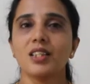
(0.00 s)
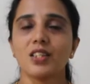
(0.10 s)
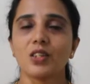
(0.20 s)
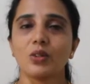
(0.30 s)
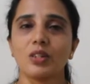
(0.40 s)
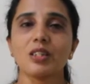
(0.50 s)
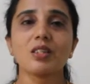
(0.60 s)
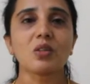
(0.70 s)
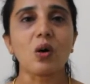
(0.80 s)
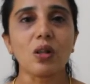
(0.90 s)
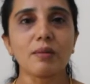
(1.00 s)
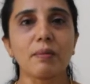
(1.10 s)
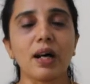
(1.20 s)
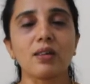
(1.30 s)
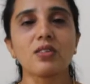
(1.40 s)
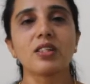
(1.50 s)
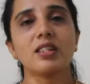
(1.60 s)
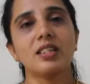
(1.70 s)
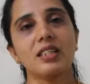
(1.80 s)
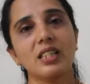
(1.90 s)
So this is all about
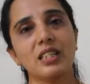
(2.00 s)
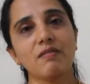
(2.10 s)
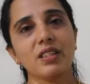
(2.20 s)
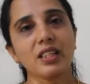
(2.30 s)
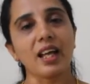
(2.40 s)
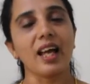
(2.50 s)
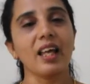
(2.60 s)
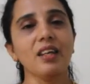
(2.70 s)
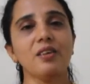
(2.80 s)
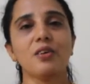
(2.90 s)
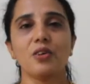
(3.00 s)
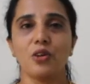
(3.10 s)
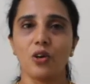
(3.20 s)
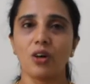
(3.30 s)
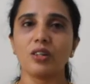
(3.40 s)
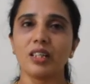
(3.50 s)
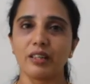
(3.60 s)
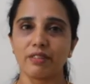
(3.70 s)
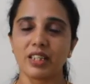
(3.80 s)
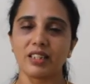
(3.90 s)
living and
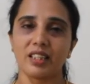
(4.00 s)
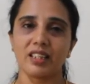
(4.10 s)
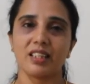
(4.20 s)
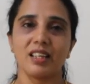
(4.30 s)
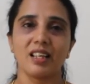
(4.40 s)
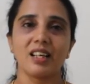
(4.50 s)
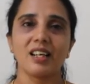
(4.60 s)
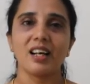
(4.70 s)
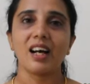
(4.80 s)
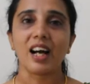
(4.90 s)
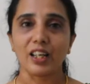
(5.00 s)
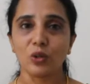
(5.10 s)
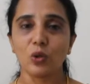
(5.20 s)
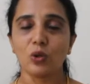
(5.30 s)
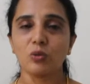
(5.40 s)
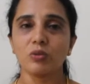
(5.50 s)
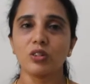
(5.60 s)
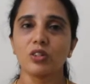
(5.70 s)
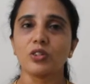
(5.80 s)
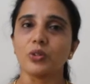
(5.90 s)
non-living thing. I hope
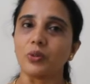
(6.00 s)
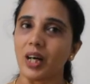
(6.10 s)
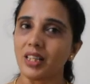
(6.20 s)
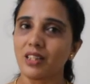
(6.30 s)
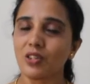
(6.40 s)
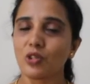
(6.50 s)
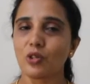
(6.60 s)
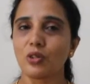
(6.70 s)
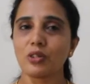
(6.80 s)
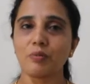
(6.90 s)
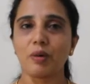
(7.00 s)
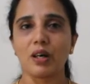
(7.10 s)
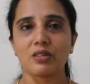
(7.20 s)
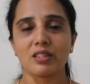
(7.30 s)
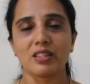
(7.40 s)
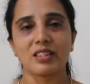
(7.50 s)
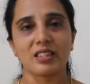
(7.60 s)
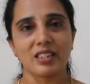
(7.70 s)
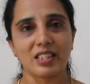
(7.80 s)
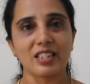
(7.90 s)
you understood about
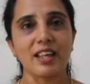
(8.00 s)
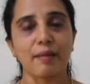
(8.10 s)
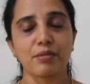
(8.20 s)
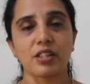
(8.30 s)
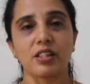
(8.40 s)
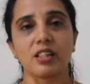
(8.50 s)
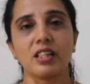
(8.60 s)
this chapter.